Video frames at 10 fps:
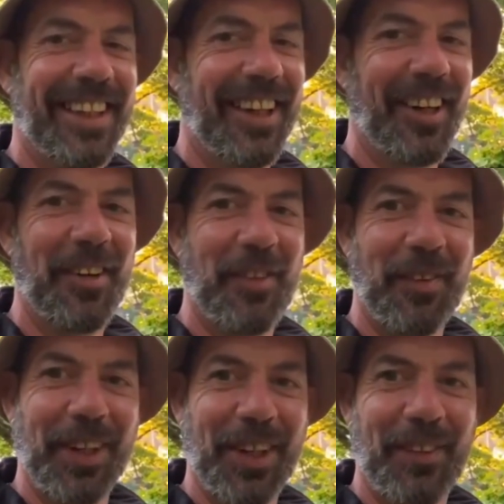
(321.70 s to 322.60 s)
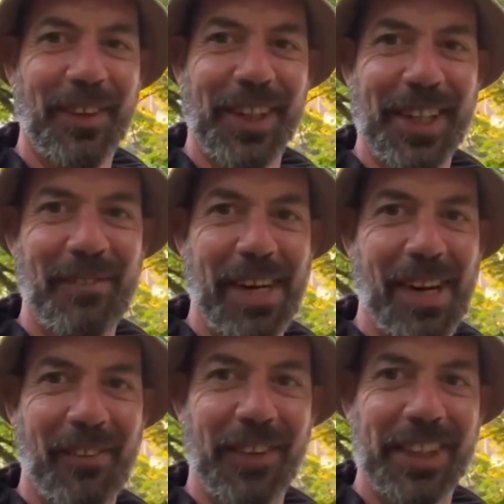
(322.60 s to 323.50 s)
i don't think we're going to want to come
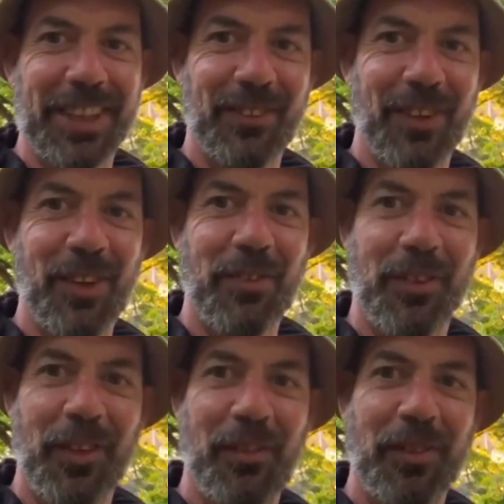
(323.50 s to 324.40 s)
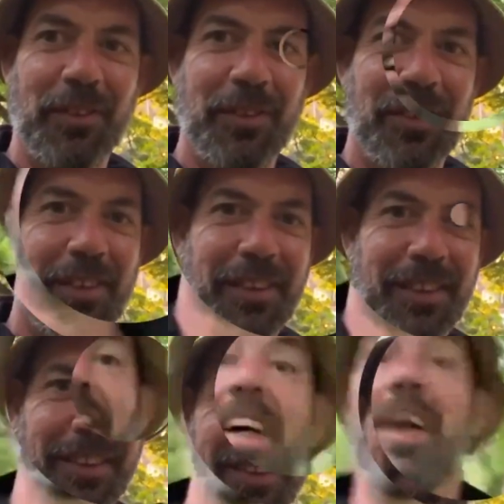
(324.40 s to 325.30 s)
back when this is all over and done
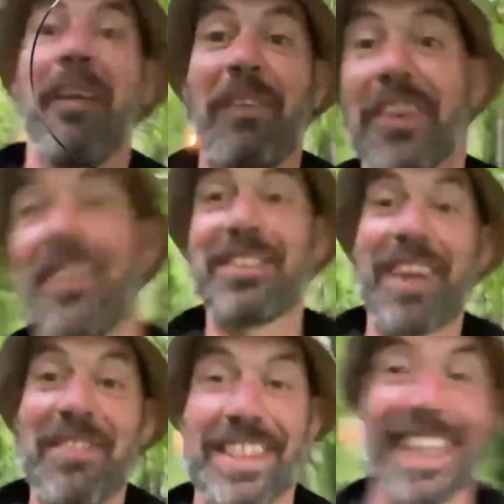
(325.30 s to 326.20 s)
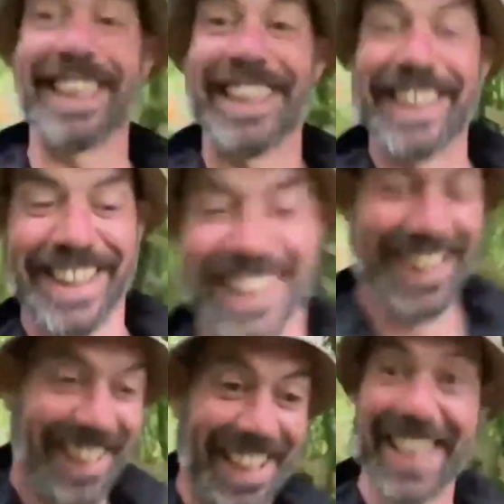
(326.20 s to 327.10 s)
with but there is rain predicted
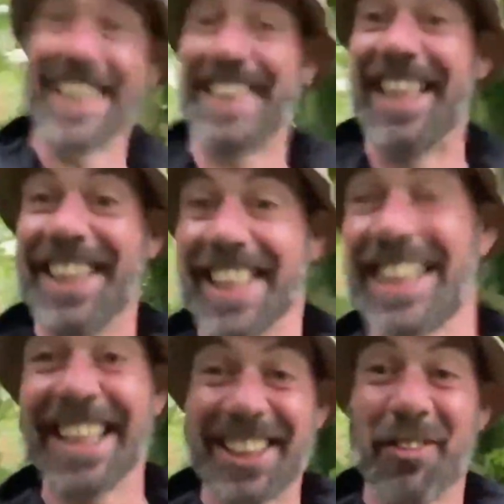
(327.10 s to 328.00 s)
that can tend that tends to